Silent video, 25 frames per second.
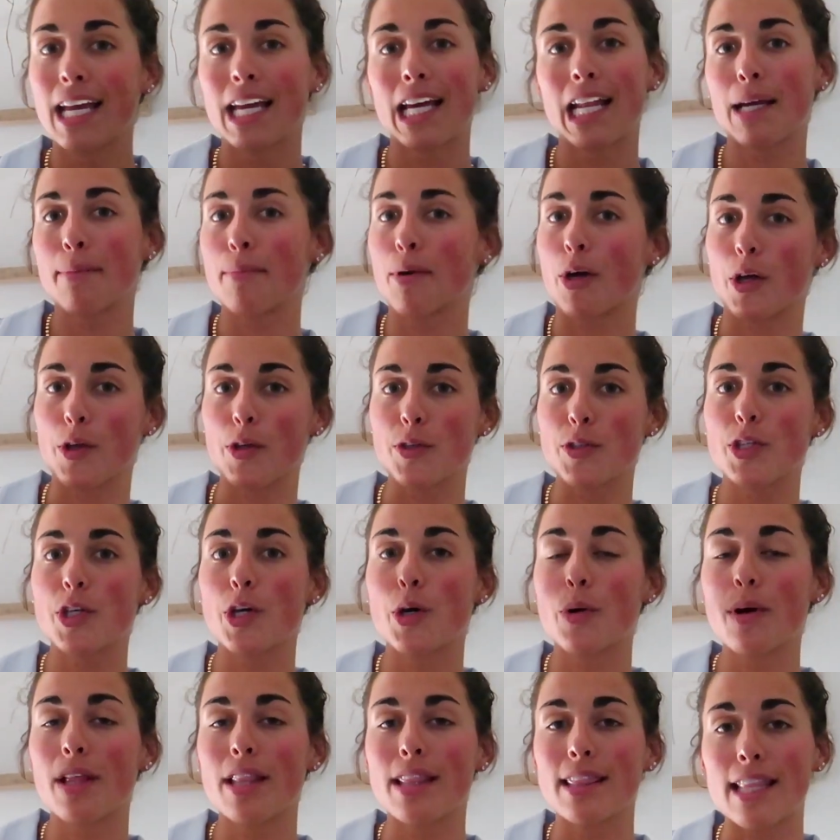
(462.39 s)
And I'm
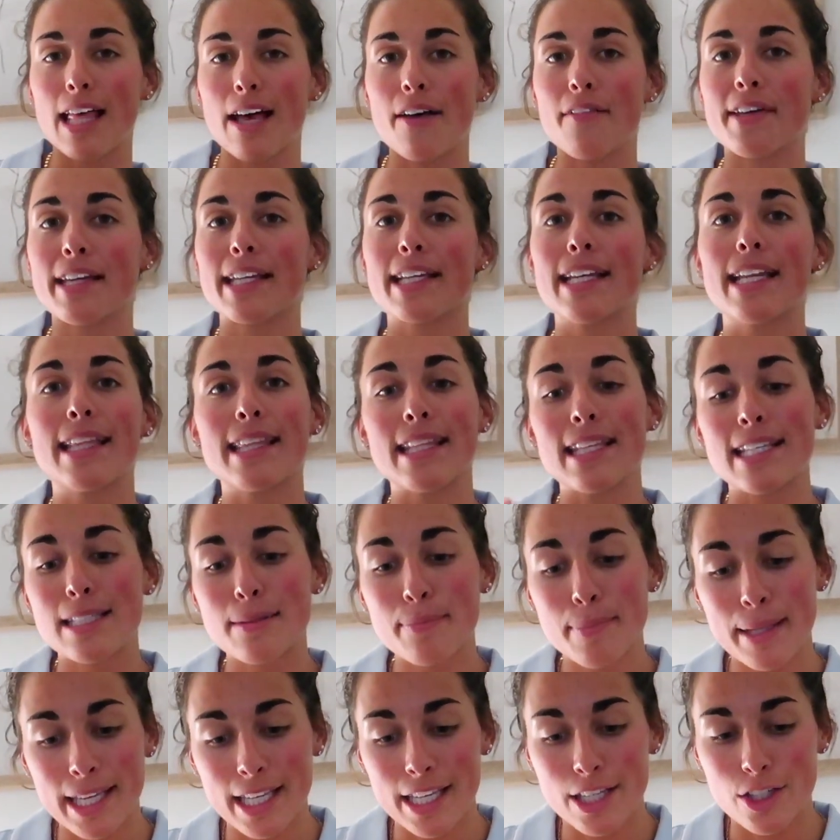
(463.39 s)
also loving these
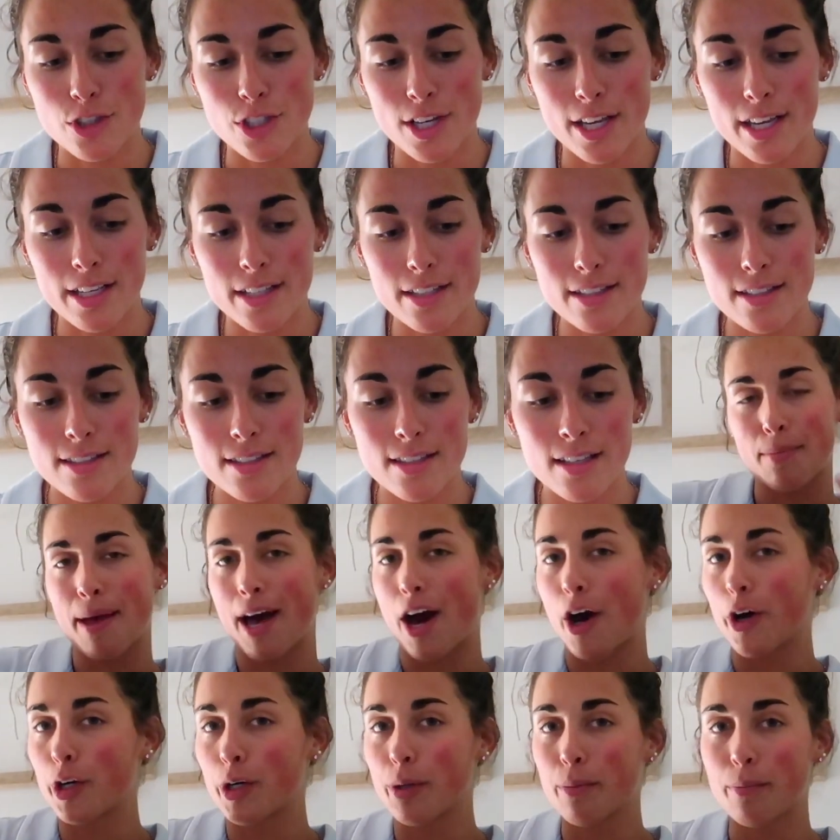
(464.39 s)
PJs. The
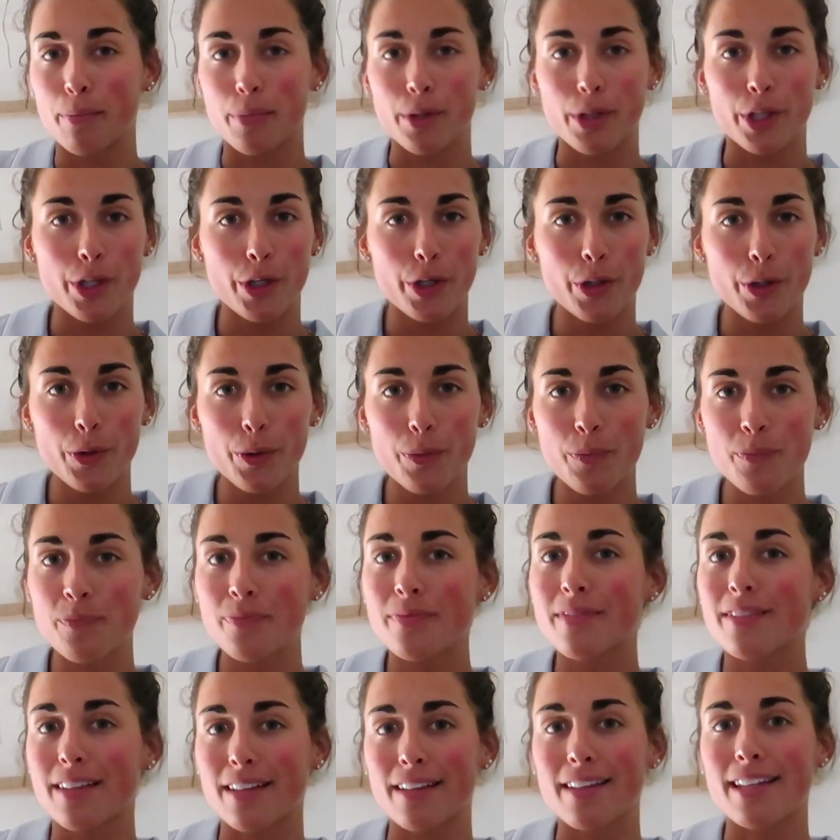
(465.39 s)
powder blue,
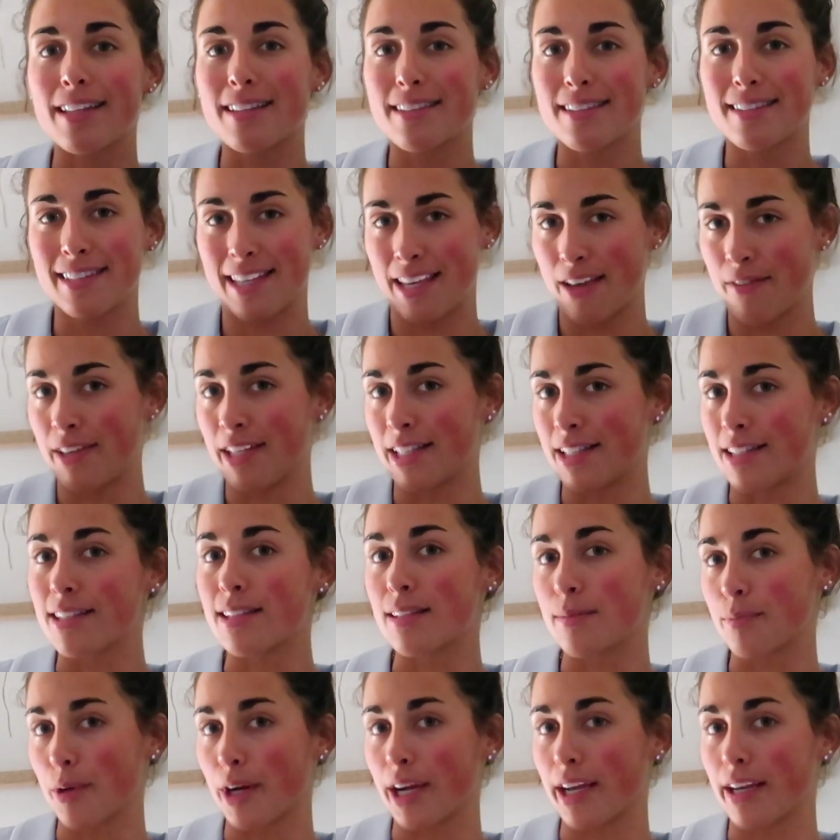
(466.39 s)
it's giving
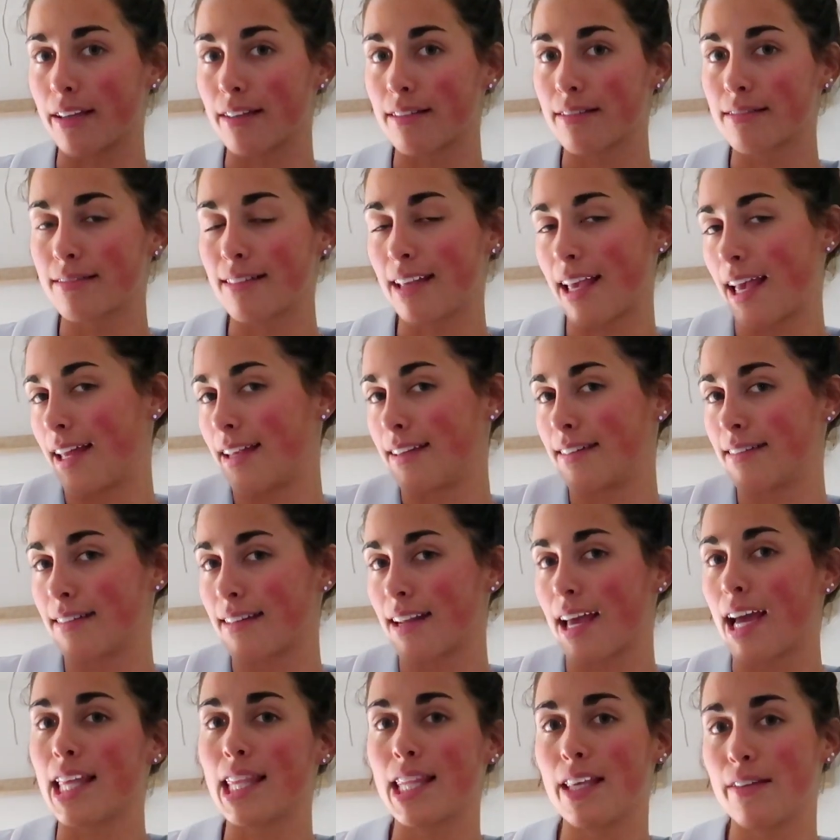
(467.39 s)
spring and
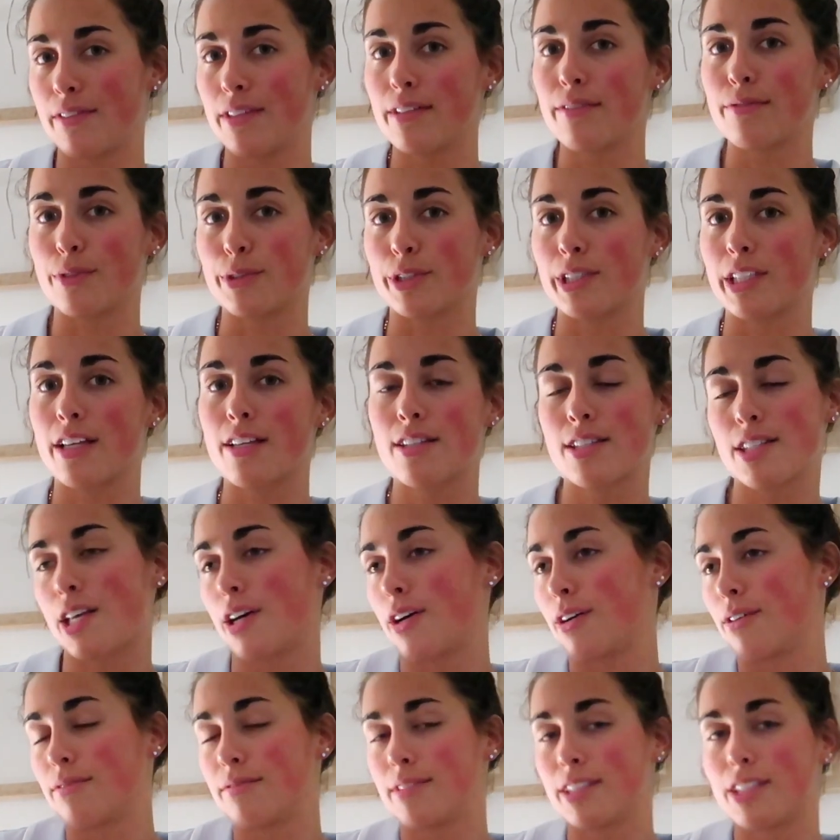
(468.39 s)
I live in Florida,
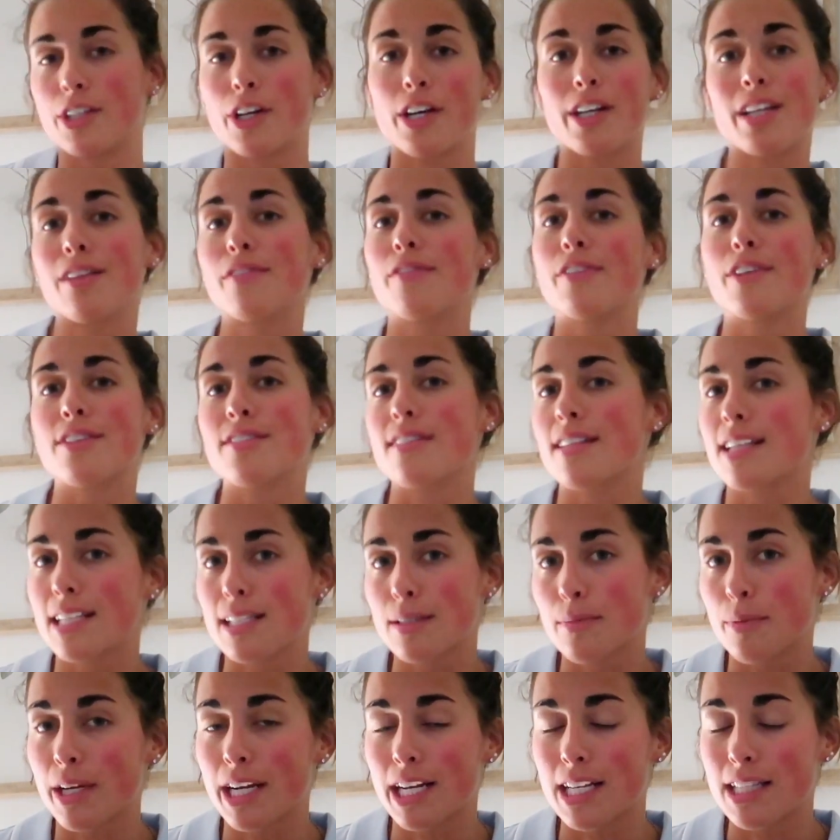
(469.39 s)
so it already feels like
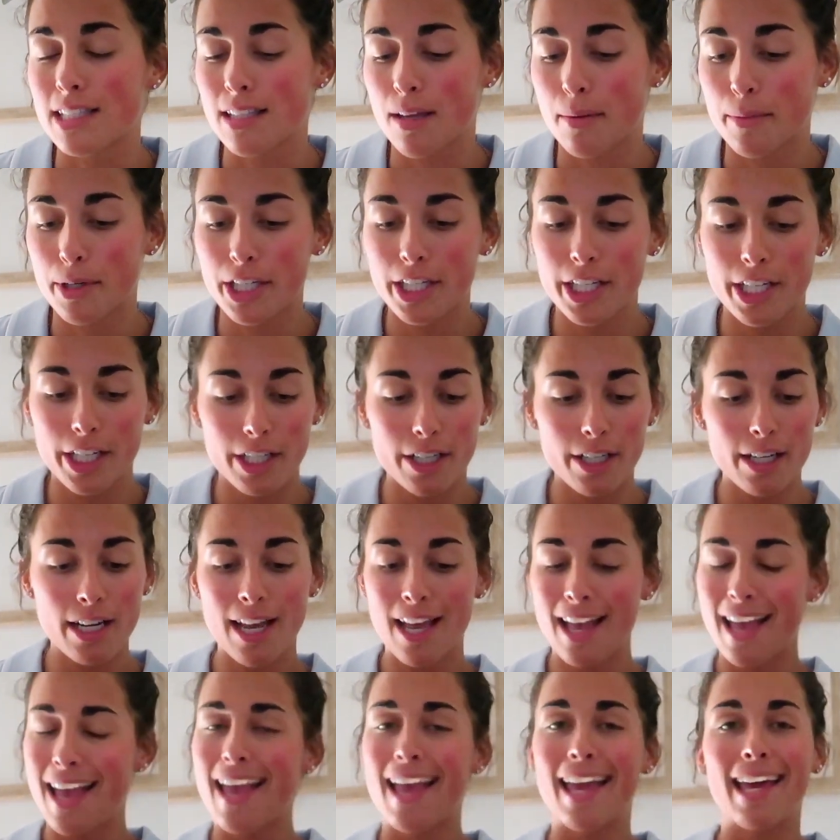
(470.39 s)
spring and summer here
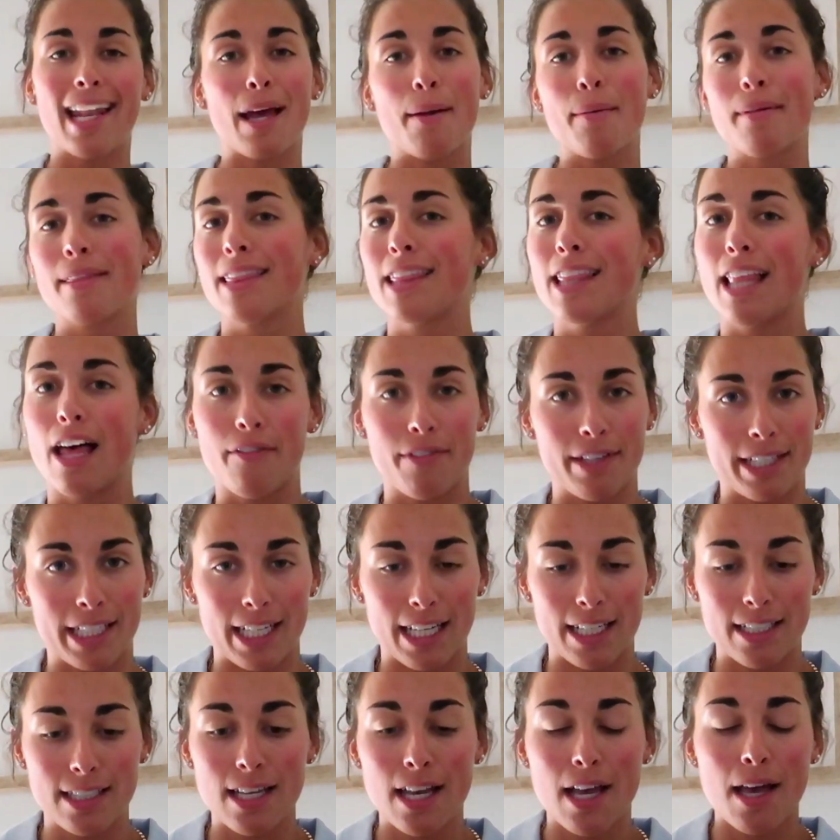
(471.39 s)
and I'm loving
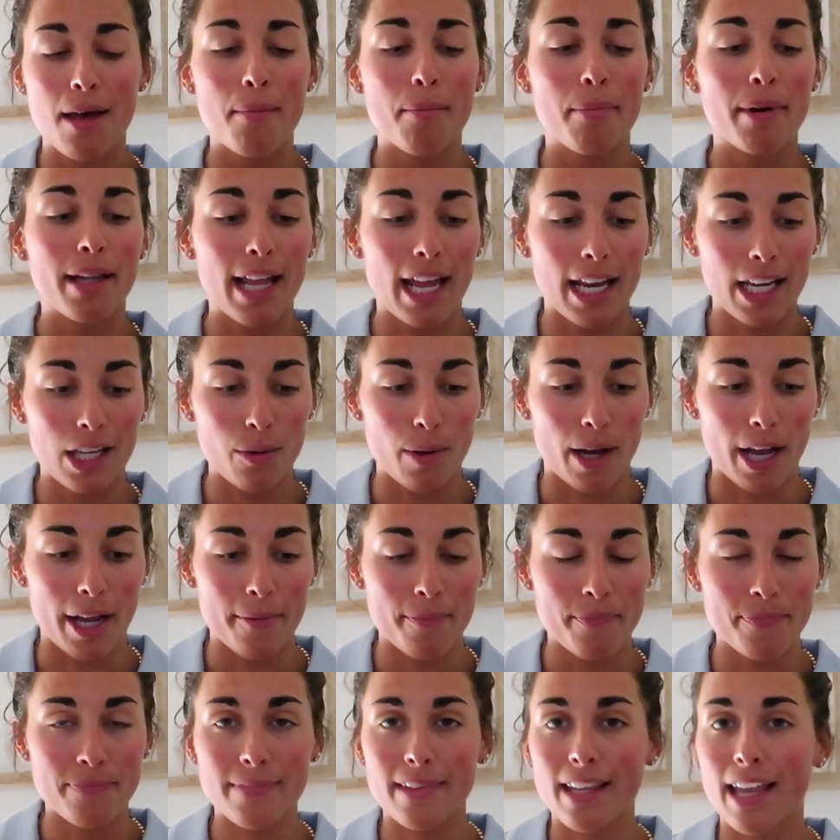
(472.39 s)
it. But anyway,